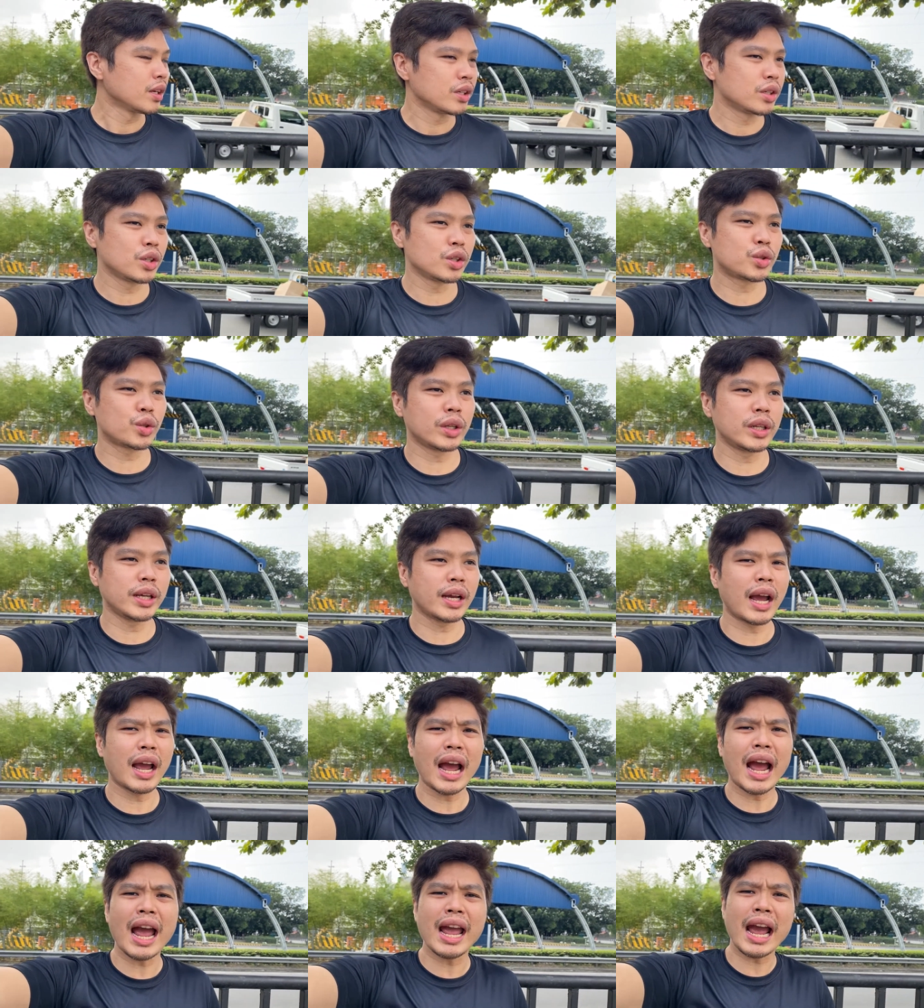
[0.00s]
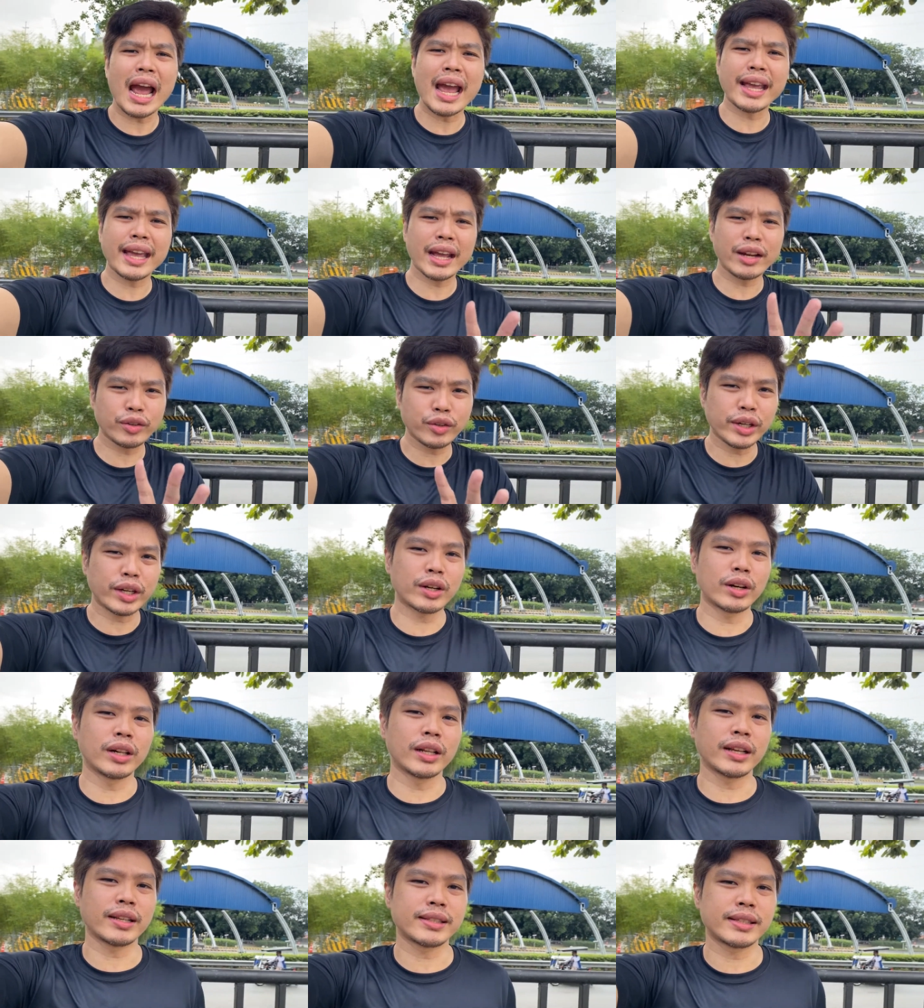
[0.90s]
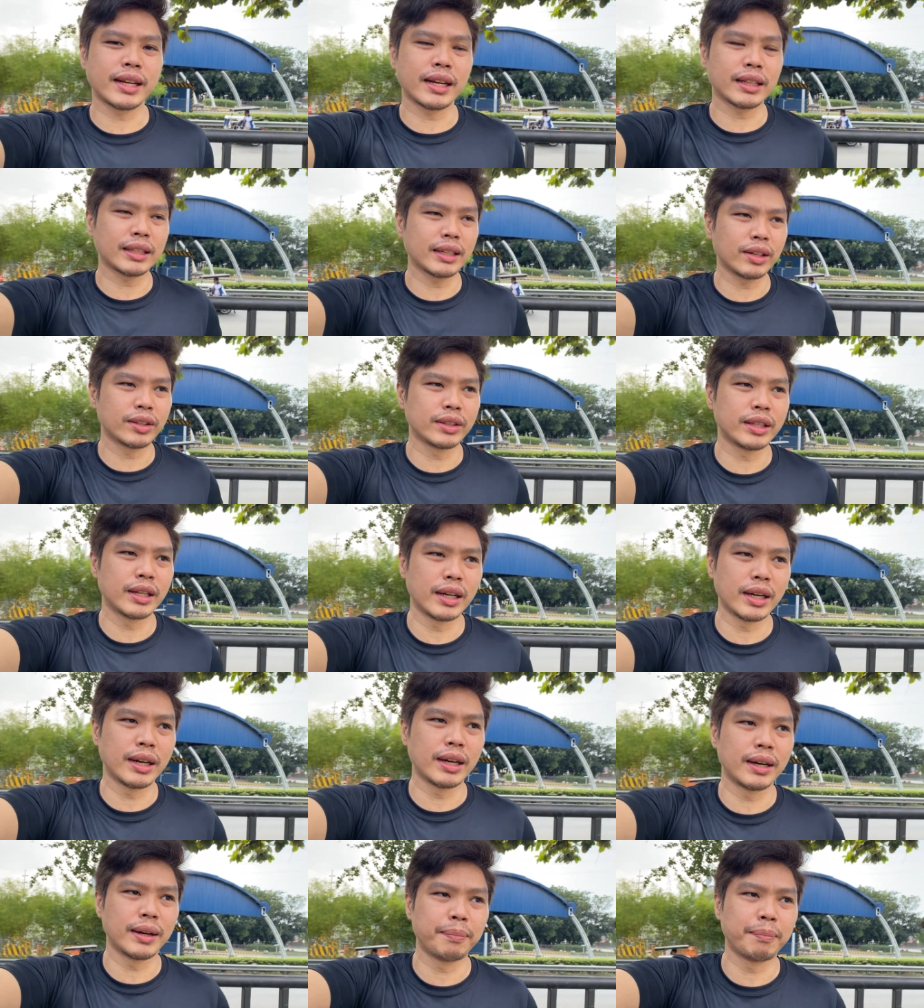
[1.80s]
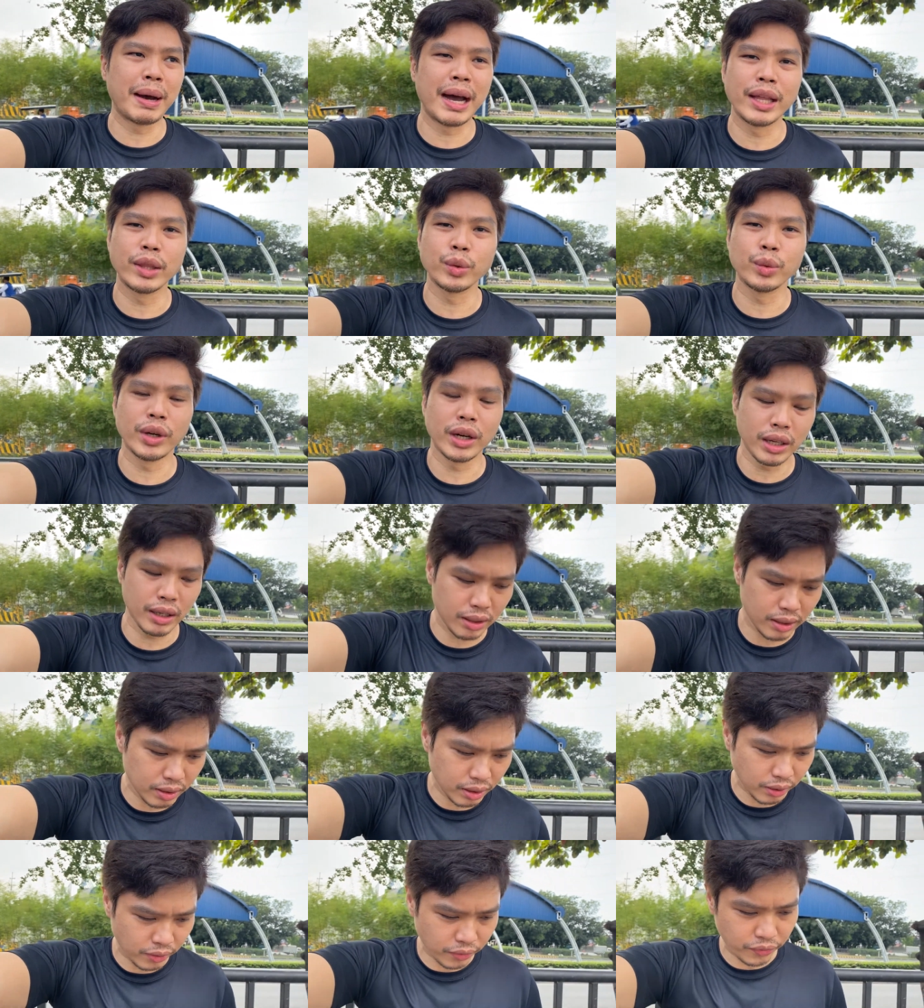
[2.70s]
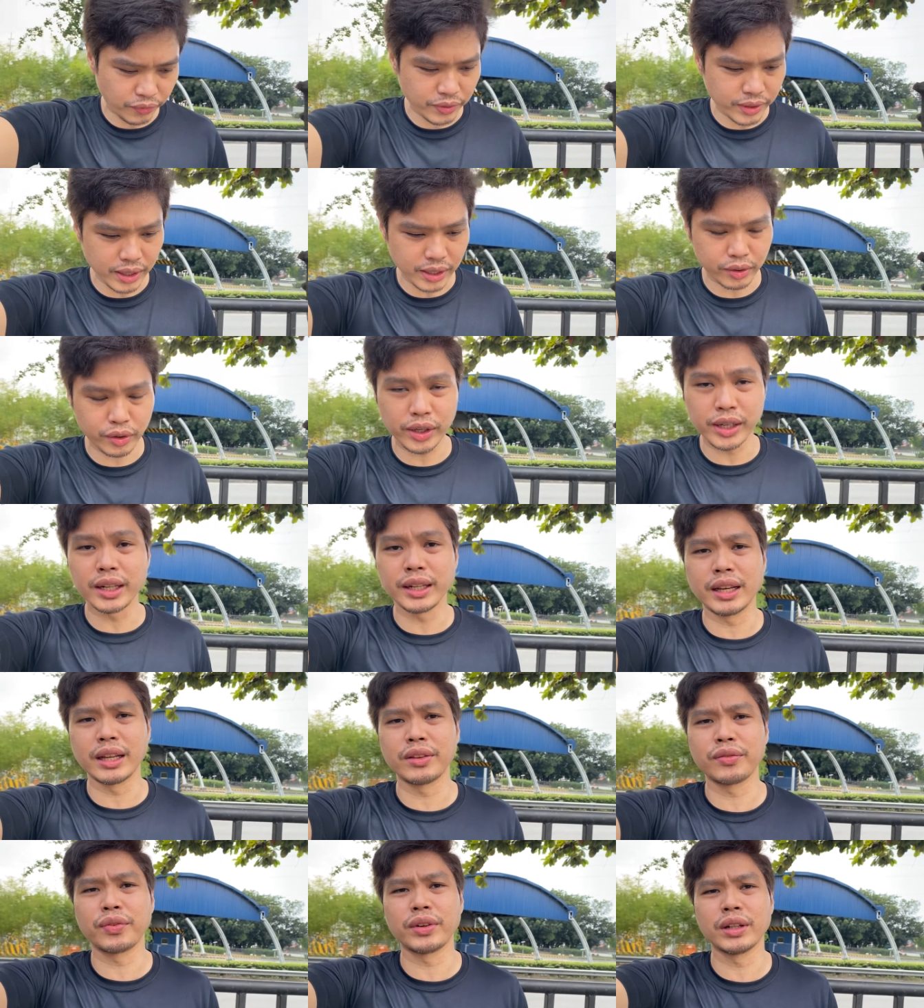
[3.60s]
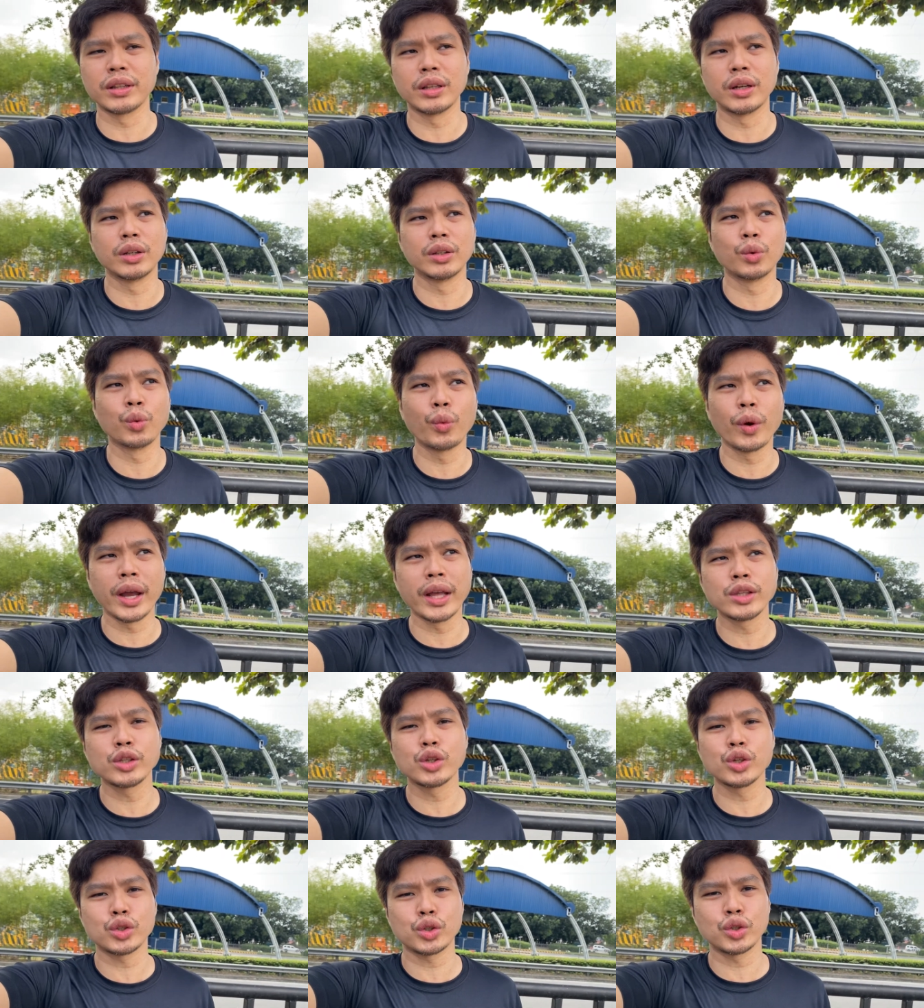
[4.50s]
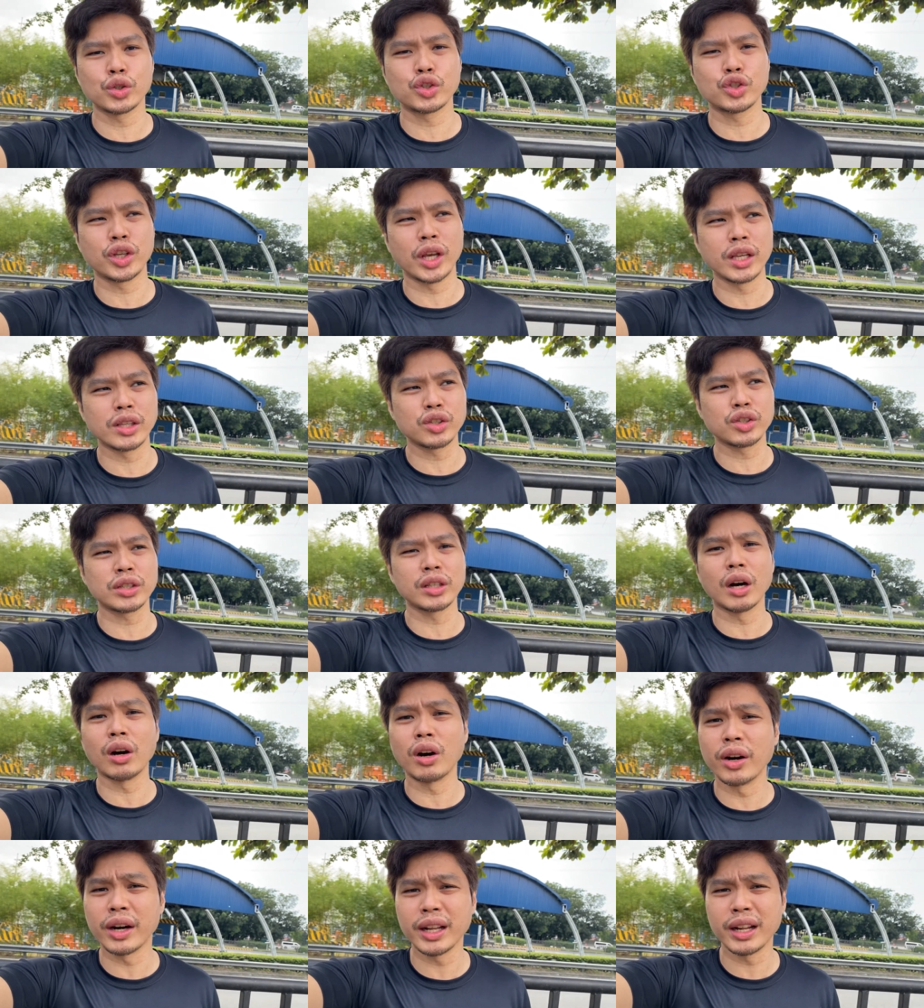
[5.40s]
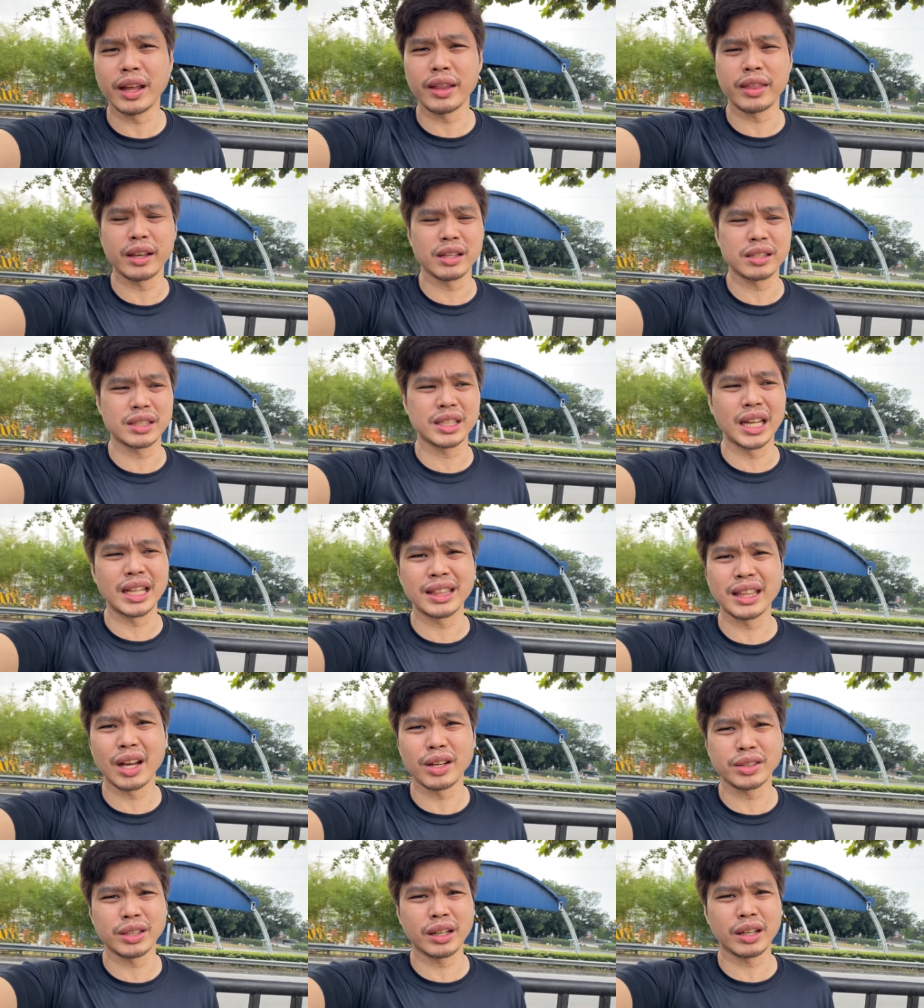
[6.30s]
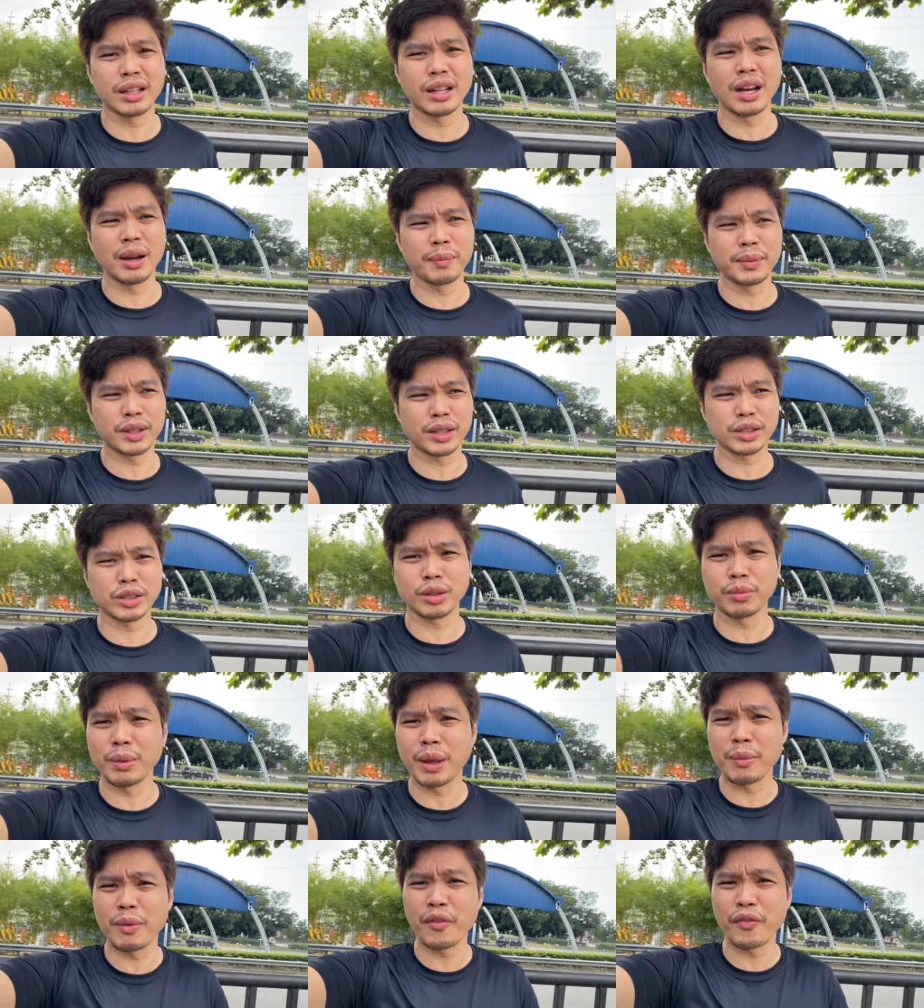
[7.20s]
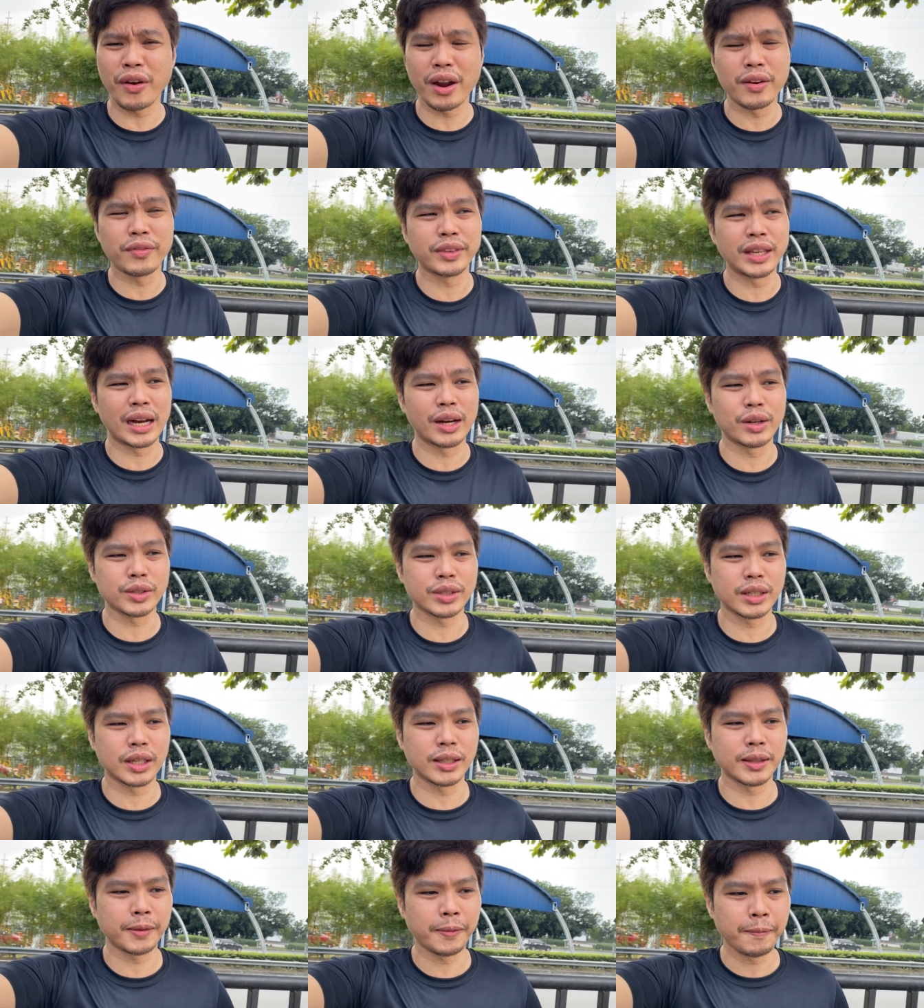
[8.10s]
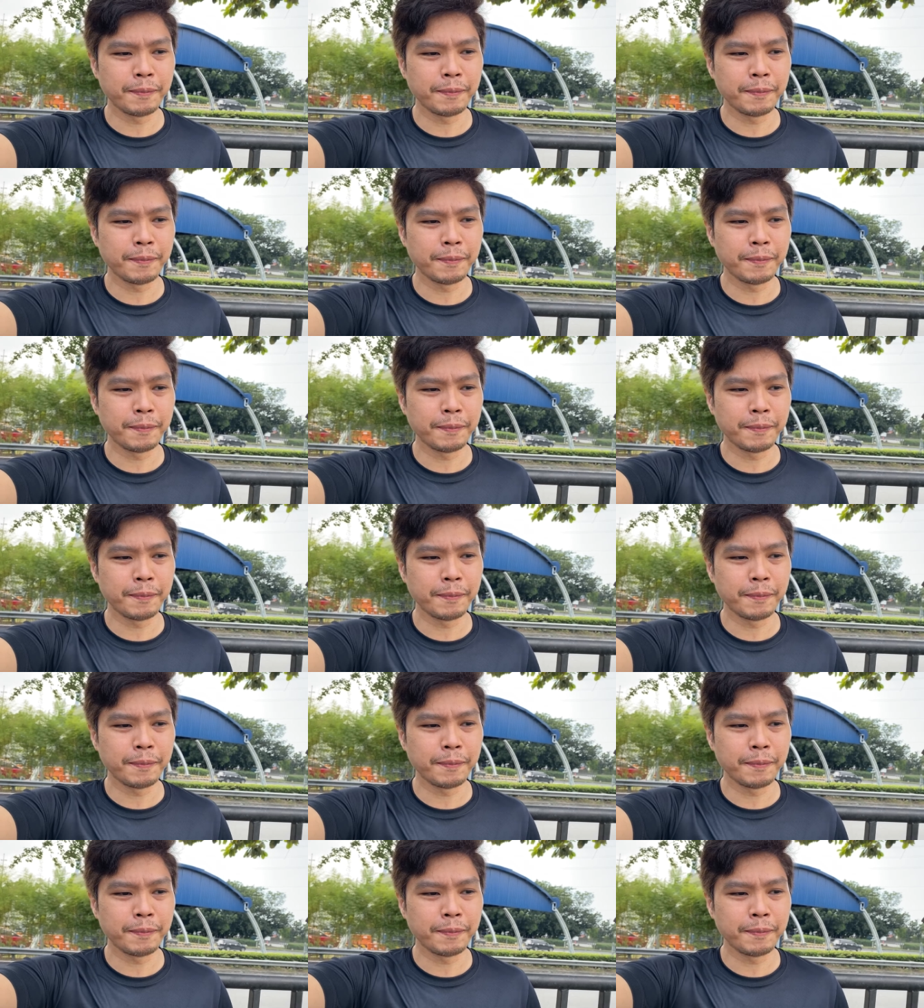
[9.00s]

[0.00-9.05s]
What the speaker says: Usually, I can't recall exactly on the manual of the Royal Enfield on when you should change the oil. I think it's 10,000 kilometers or maybe 5,000.